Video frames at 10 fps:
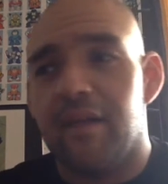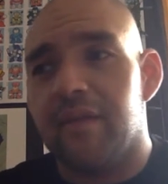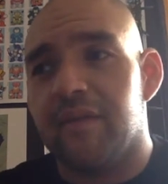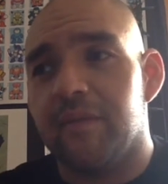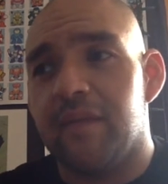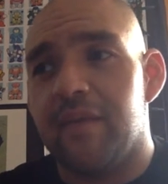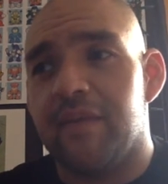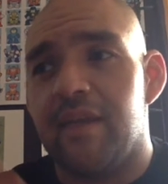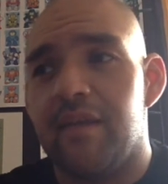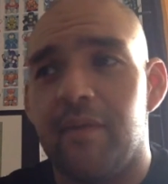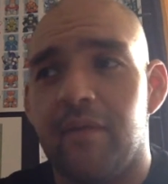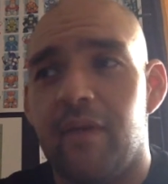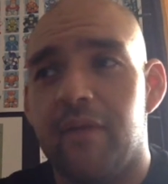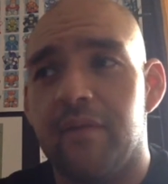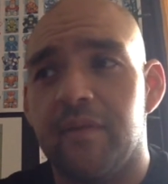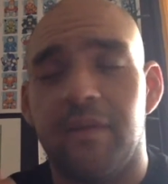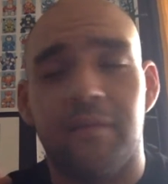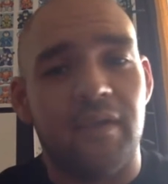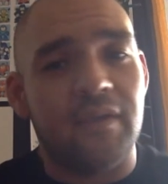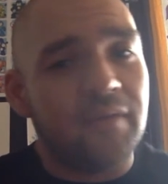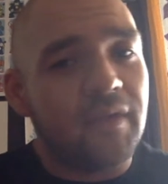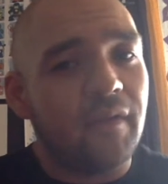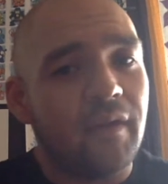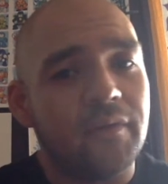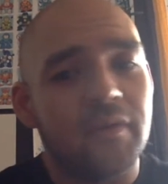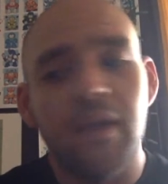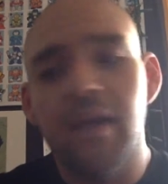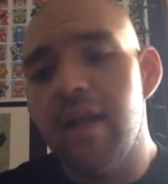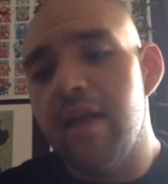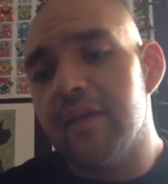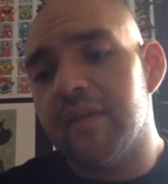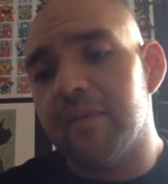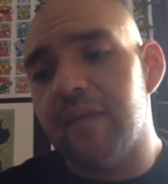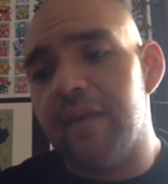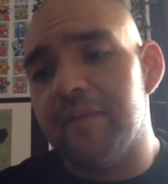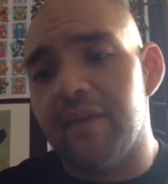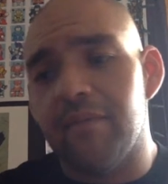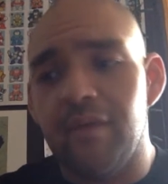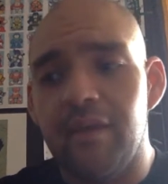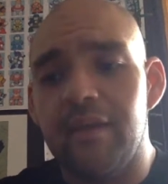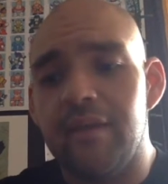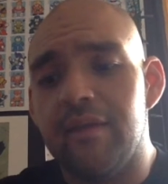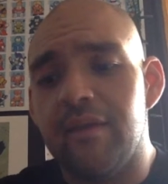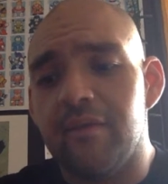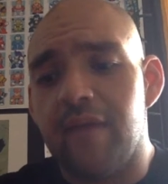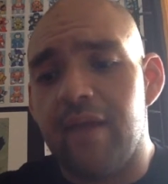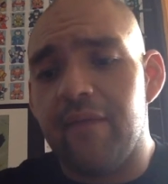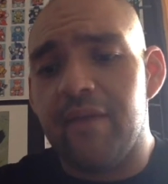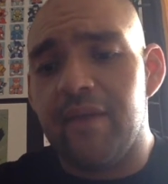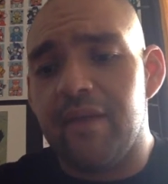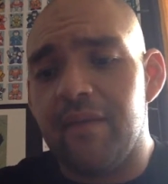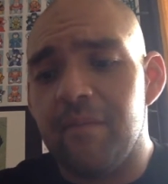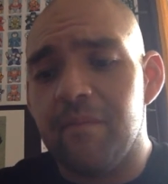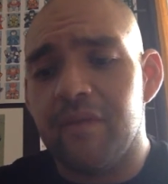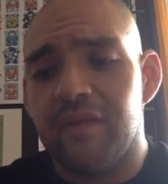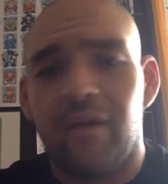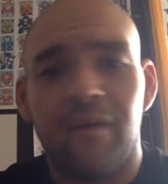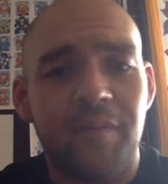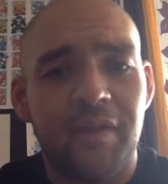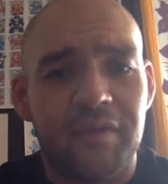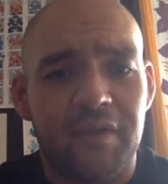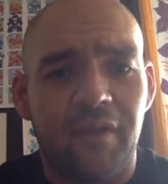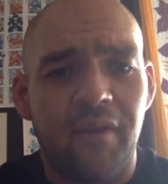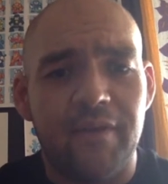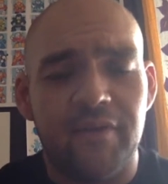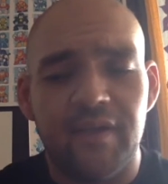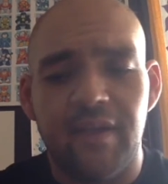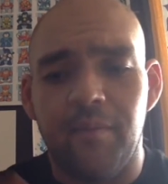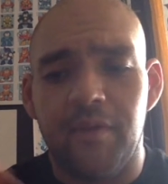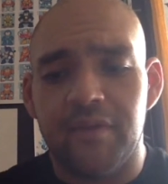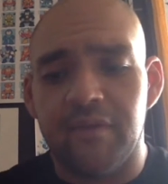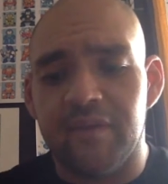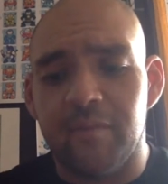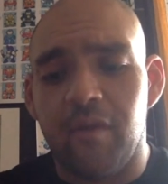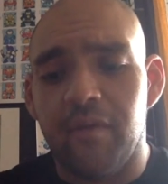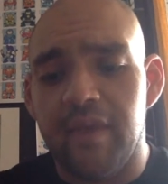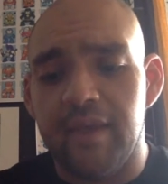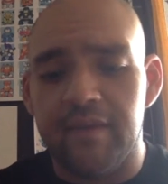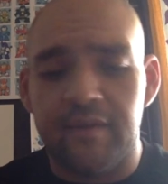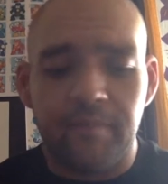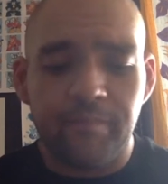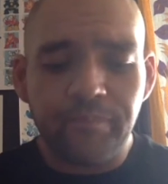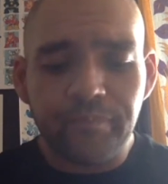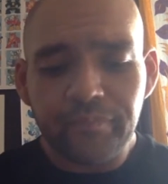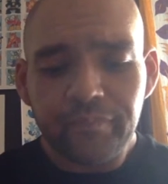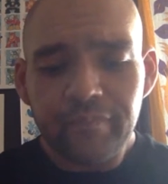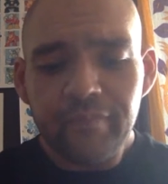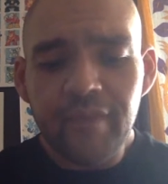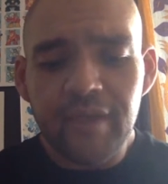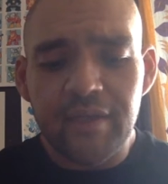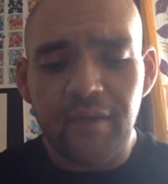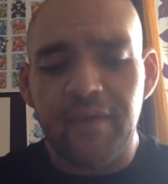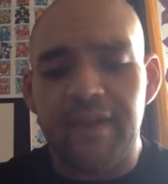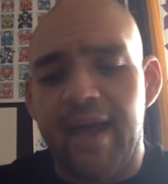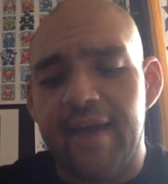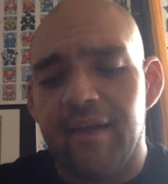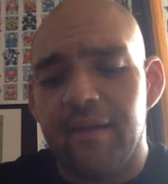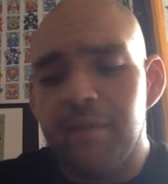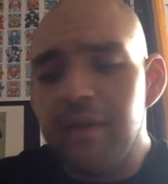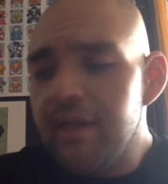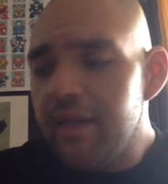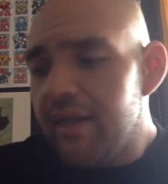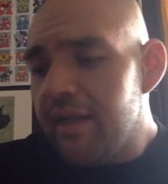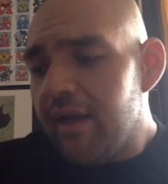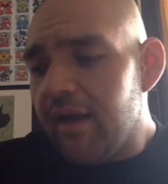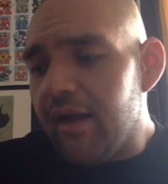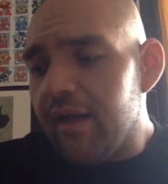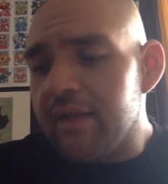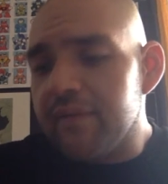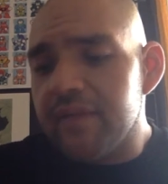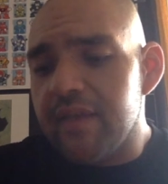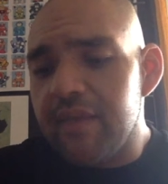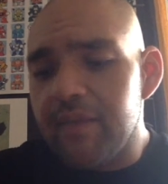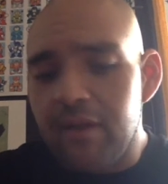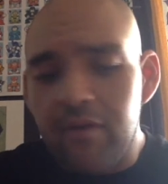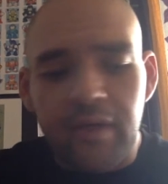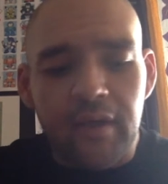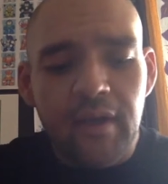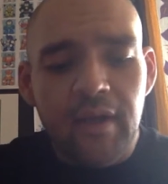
Sometimes I eat a big lunch. Sometimes I don't eat lunch. Sometimes I really don't have any solid meals at all. I just eat a bunch of small things, that add up enough to keep me going.